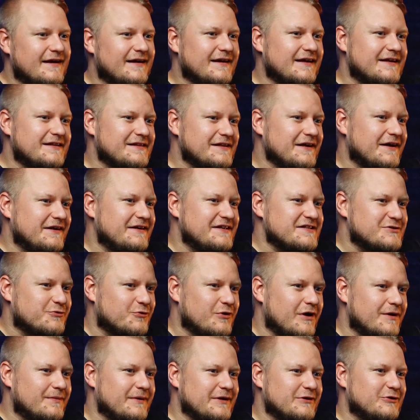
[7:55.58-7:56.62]
Lately I
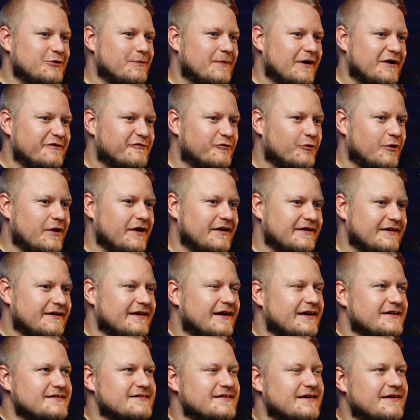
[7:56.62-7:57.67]
described it to my friend
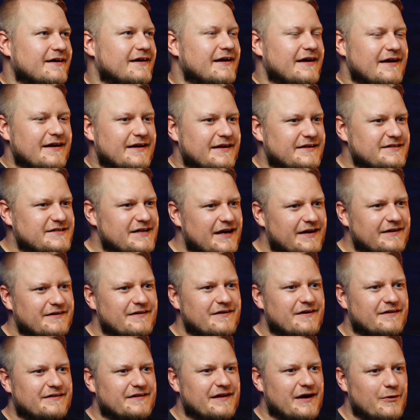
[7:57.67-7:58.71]
as a
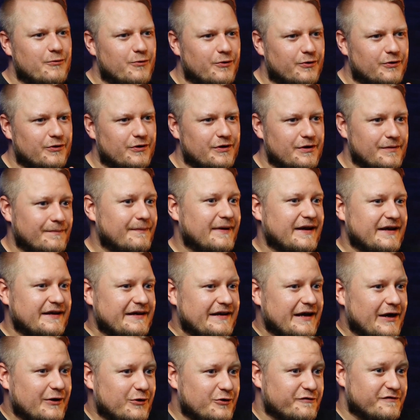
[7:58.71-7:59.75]
Jenga tower made
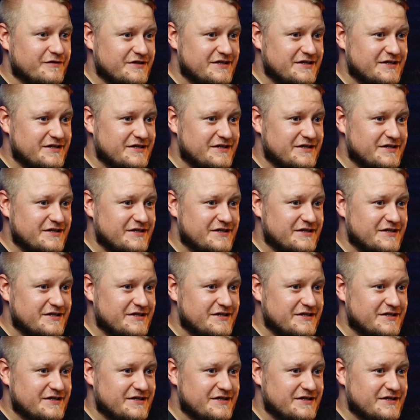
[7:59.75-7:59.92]
out of